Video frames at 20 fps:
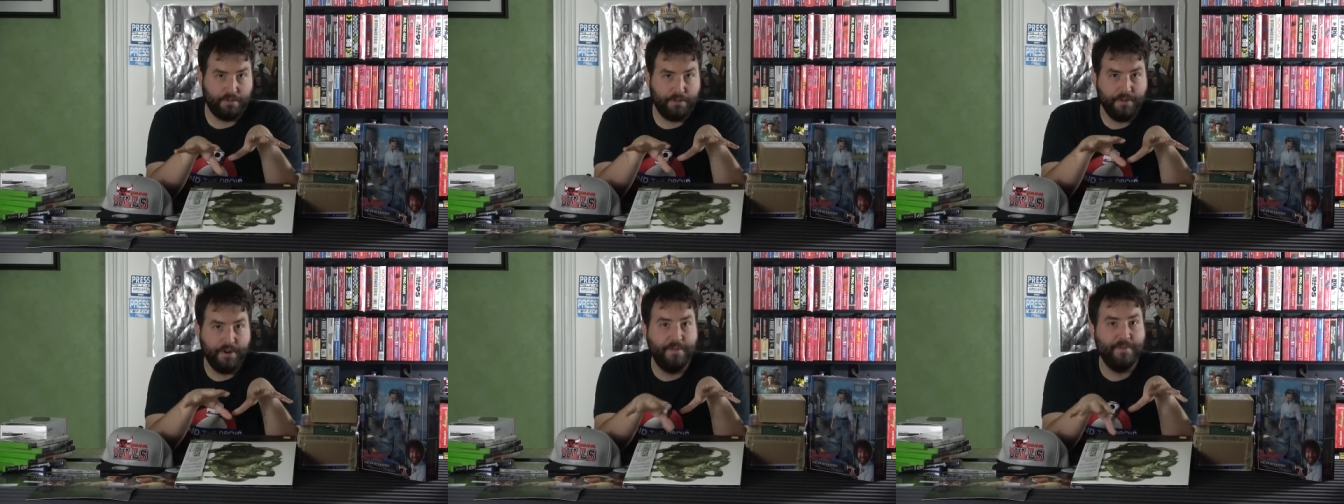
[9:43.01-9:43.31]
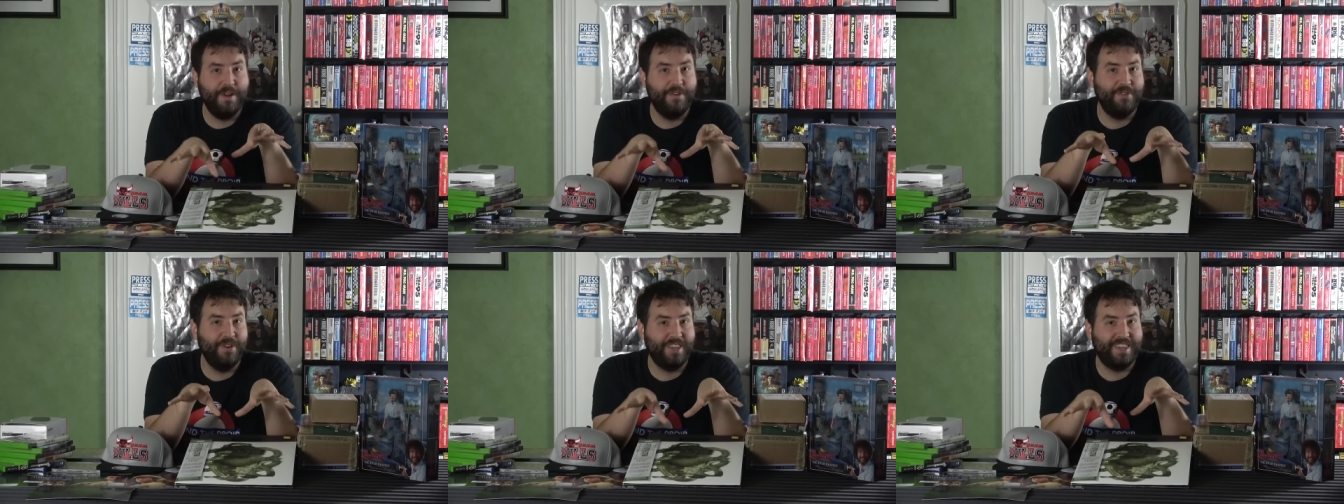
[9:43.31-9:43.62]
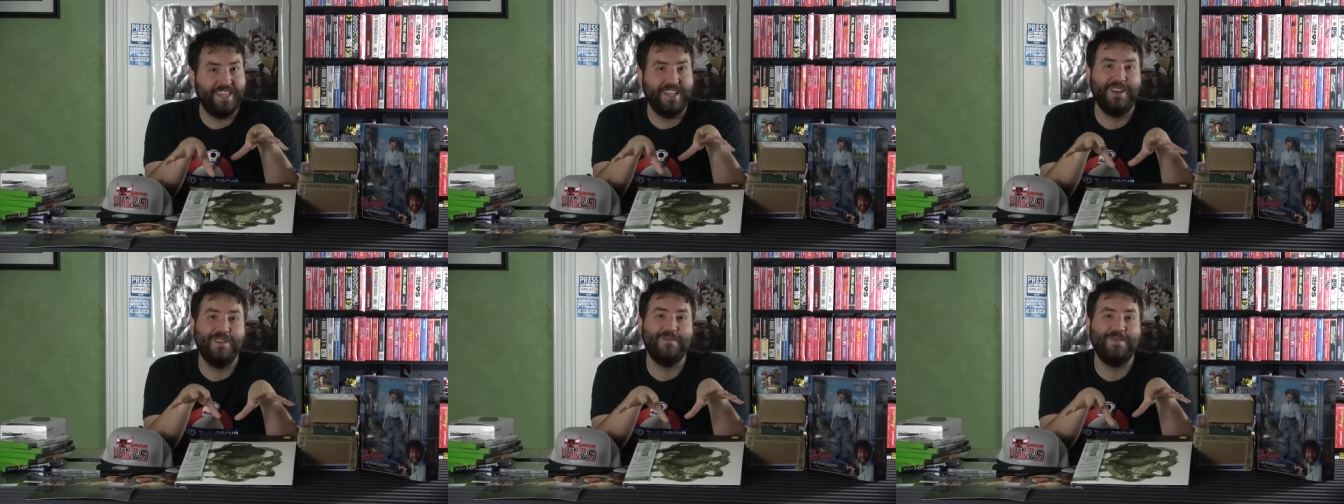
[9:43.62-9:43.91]
from
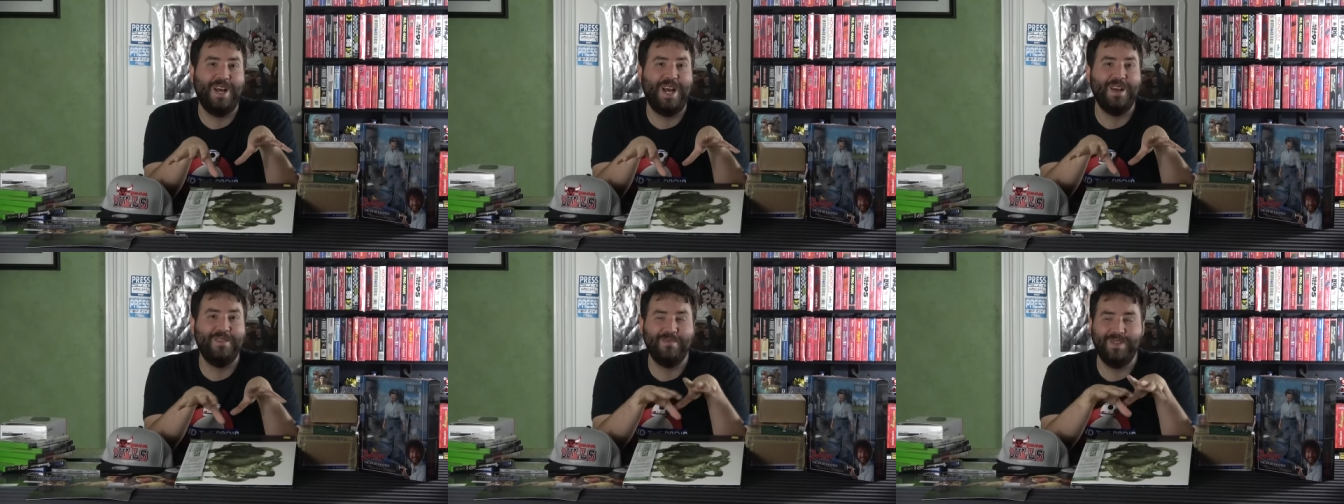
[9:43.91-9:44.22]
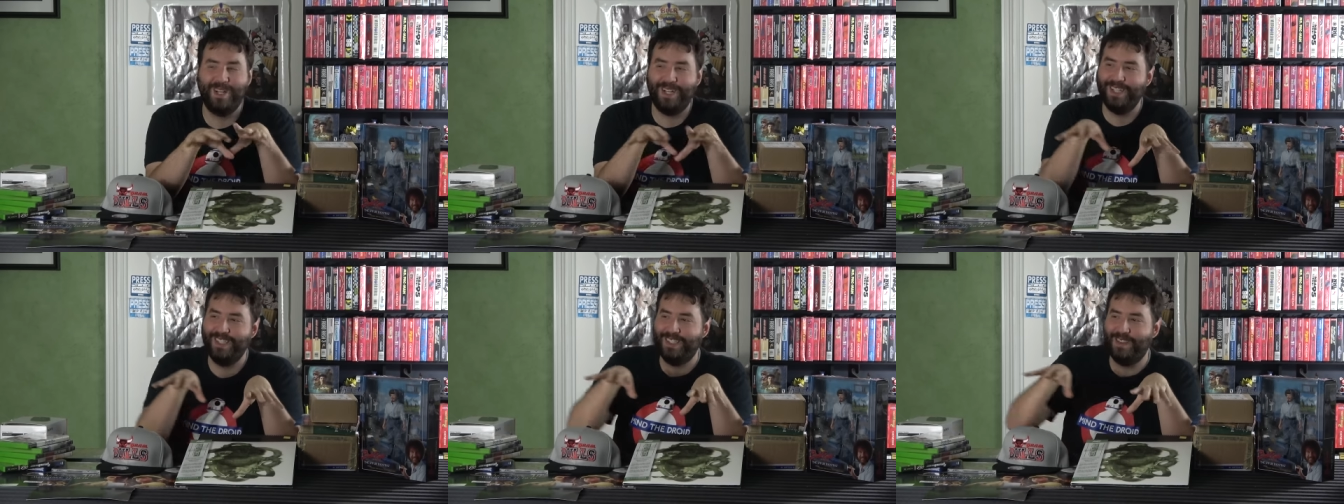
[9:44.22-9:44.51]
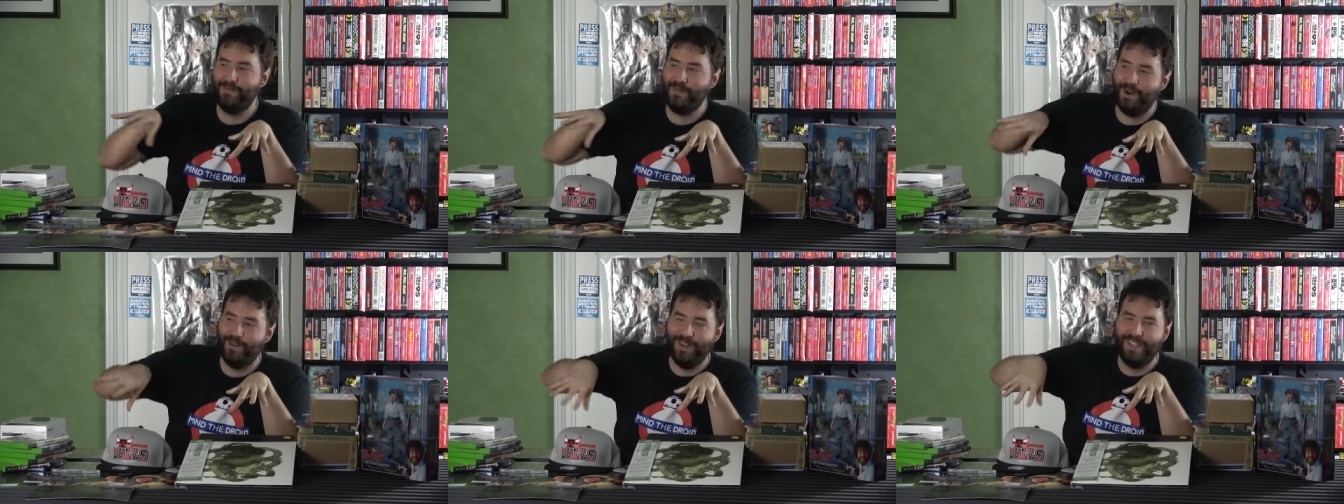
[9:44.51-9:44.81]
everything I'm at because
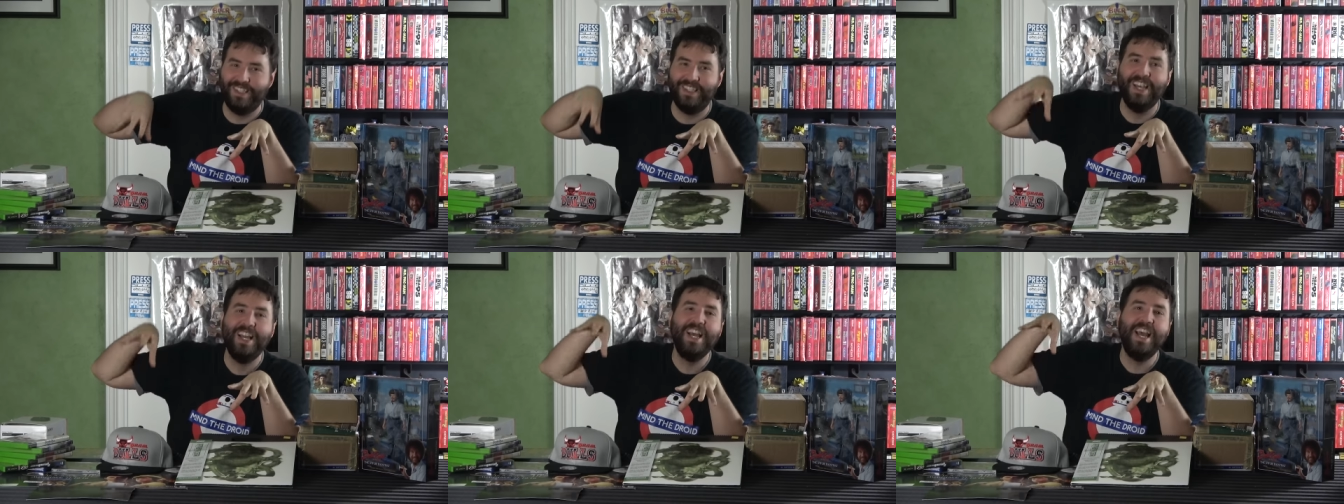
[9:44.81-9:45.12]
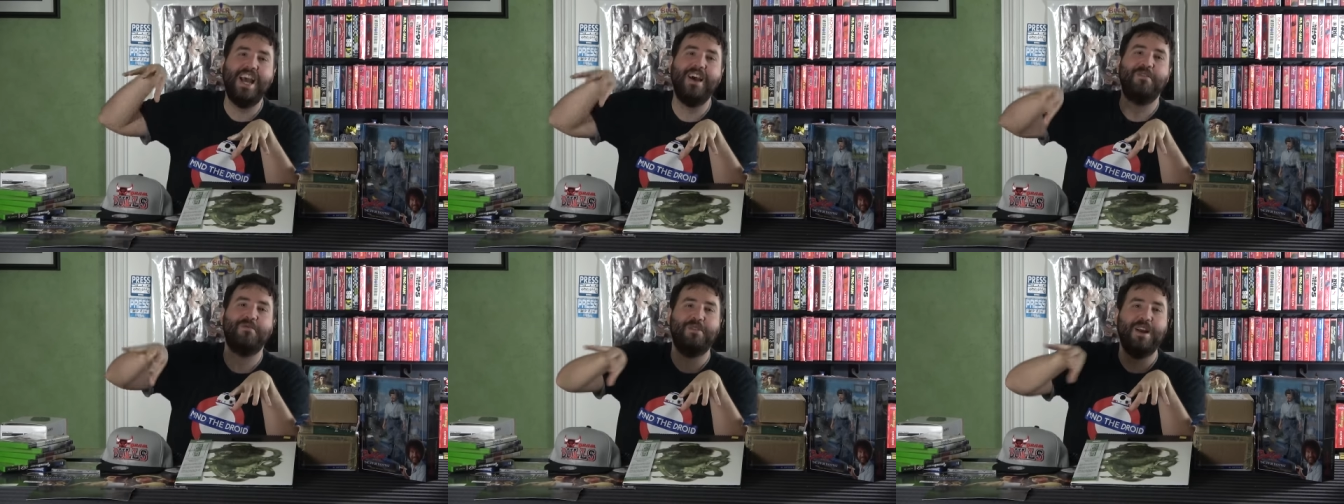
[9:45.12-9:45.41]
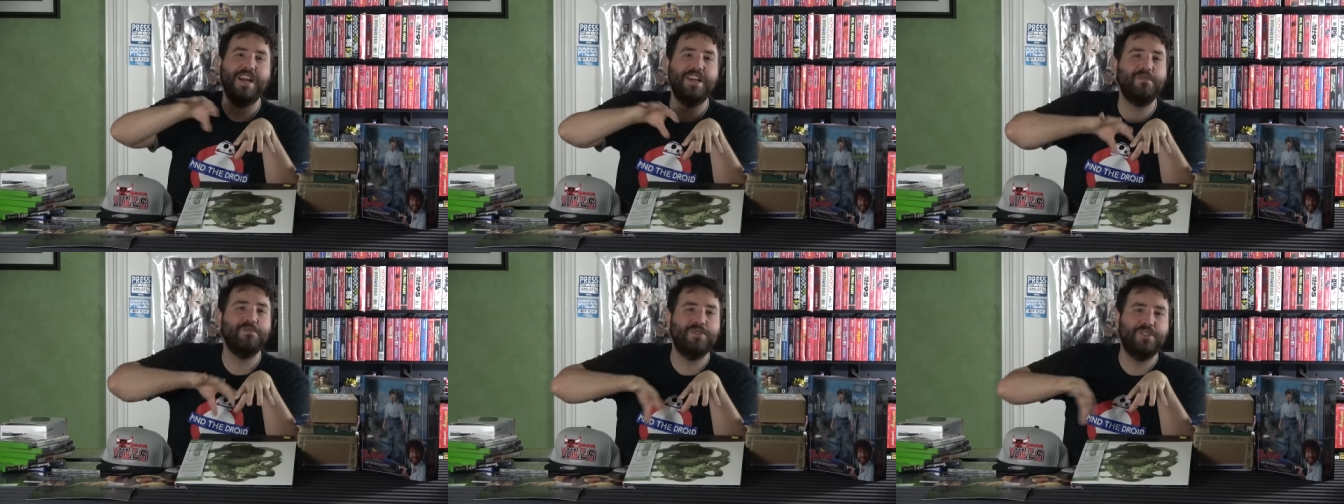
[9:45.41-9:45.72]
I'm always at
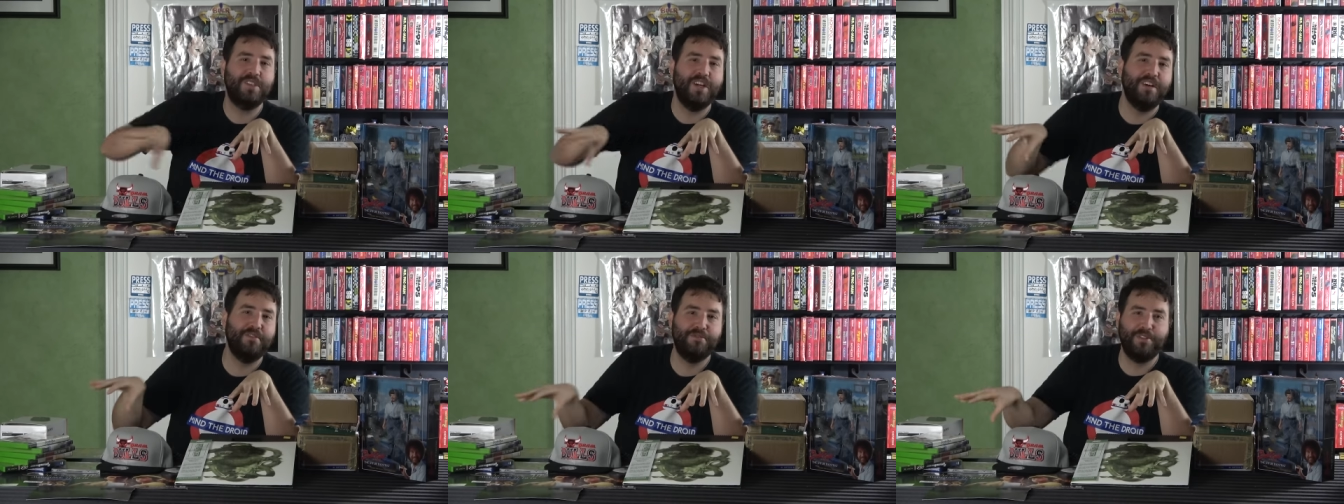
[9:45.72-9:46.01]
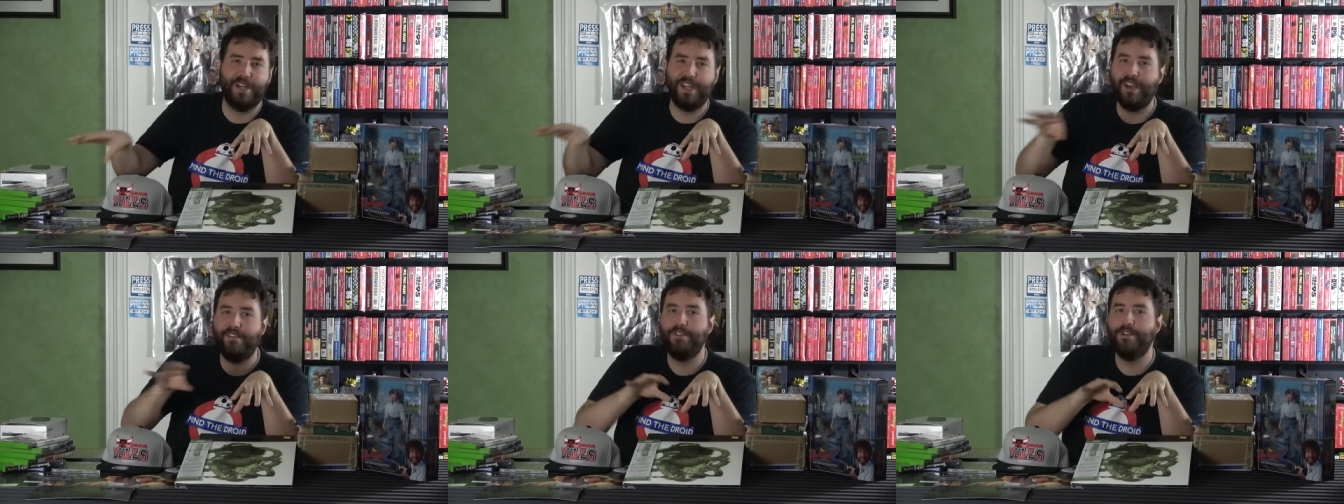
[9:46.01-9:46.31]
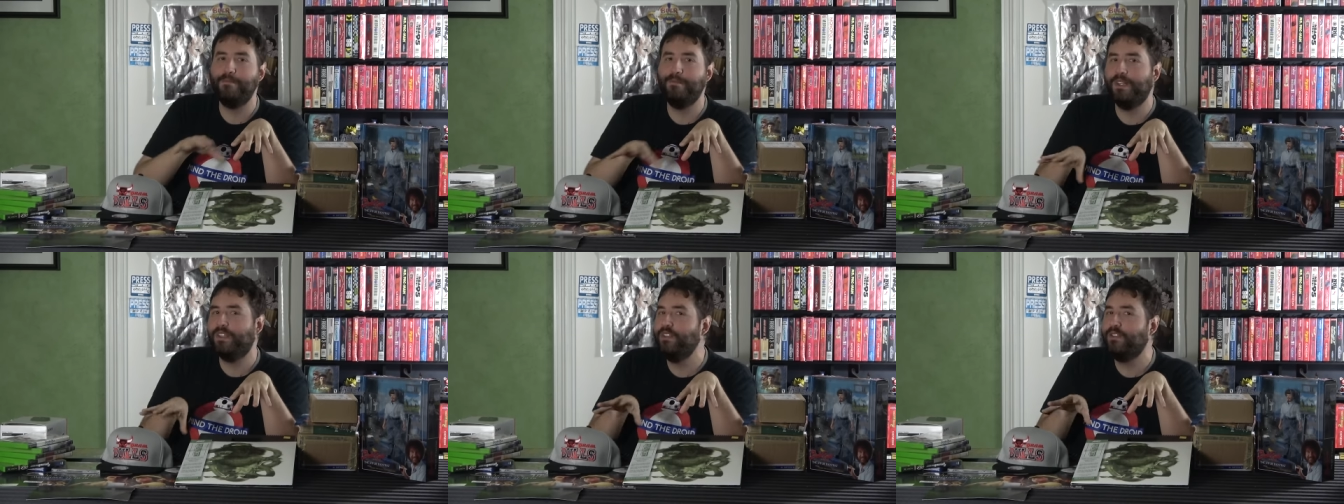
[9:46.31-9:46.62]
random stuff that I have
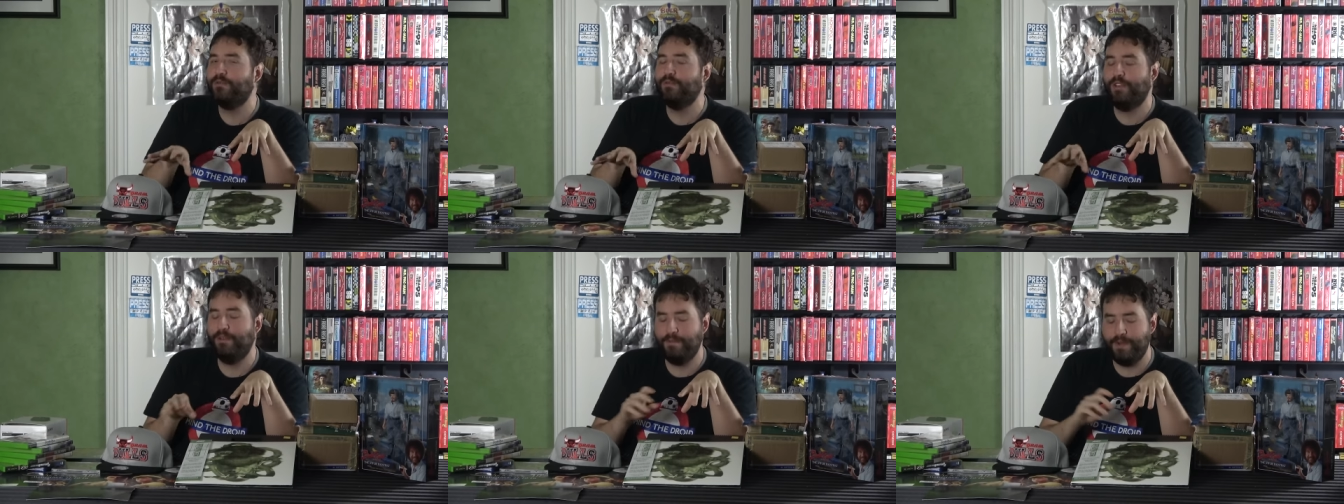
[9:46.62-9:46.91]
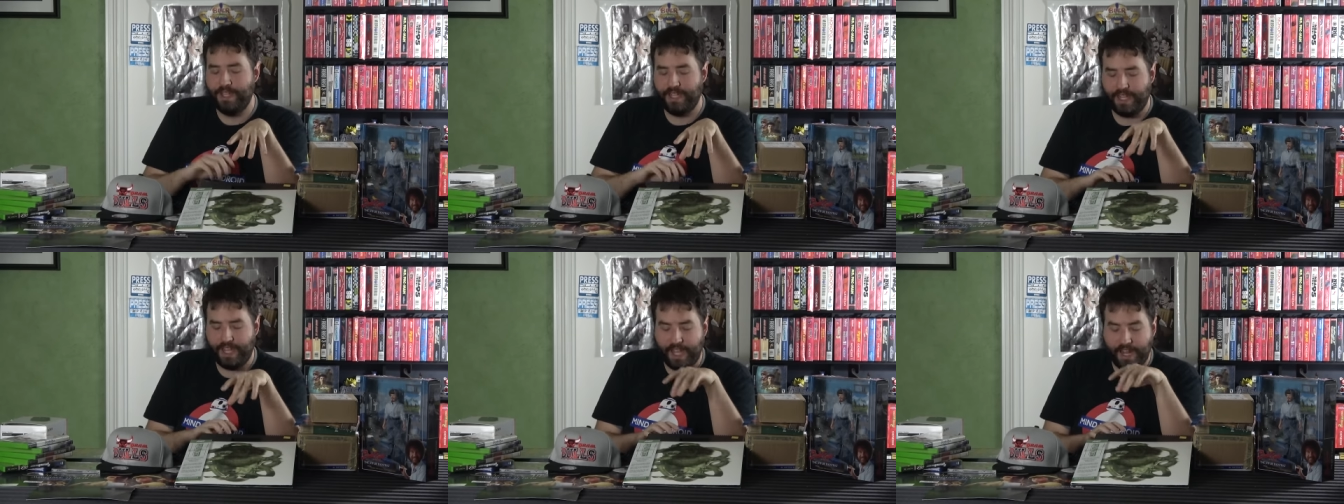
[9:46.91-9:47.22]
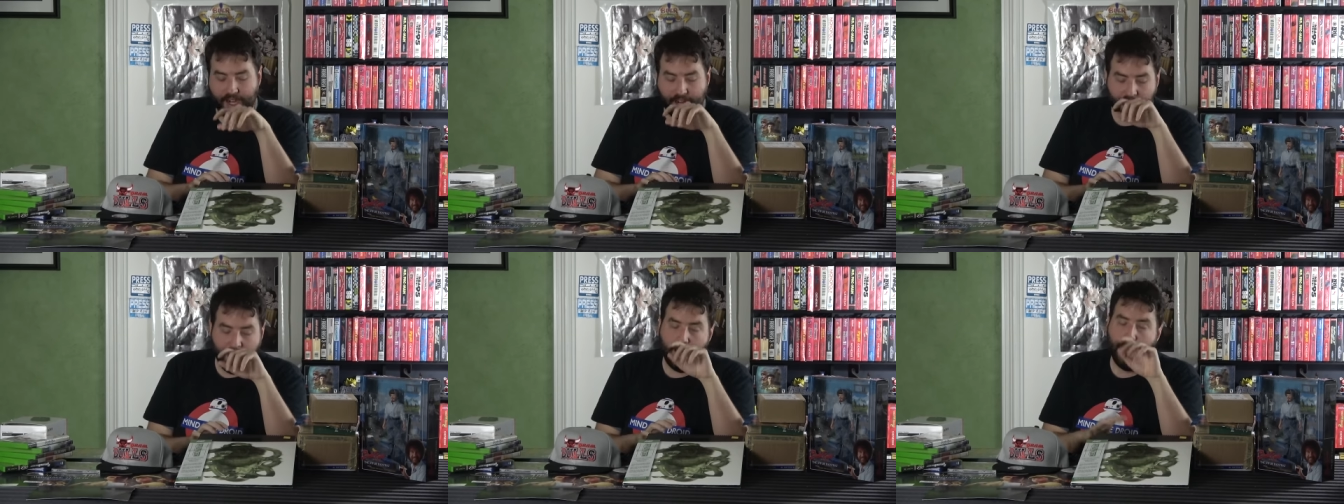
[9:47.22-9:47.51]
no business really being
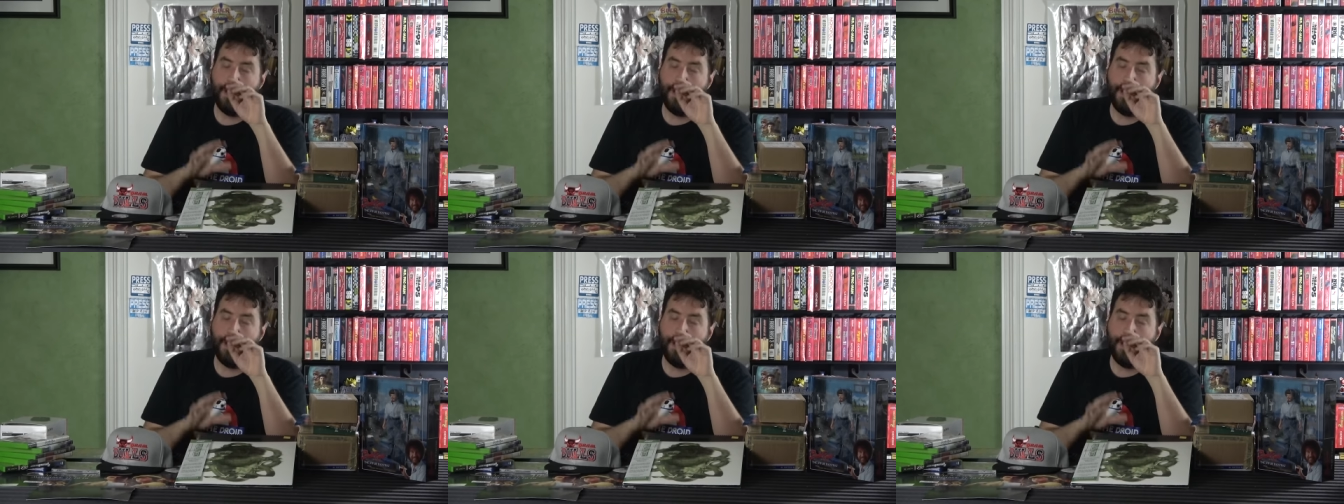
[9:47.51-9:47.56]
at.